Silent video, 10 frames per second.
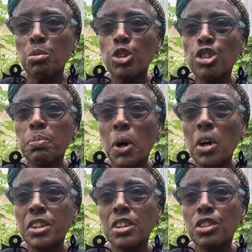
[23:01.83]

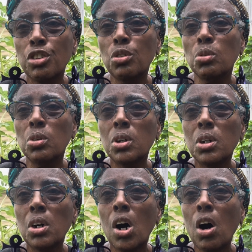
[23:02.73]
responding to
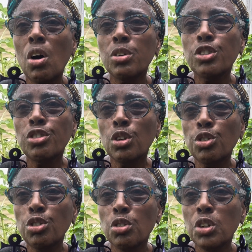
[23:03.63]
all the
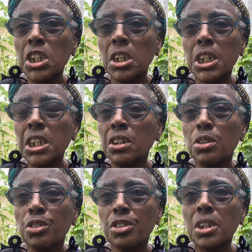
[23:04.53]
social
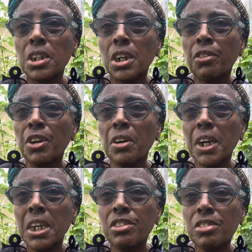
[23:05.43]
ills of your
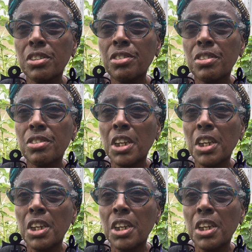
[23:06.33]
ancestors.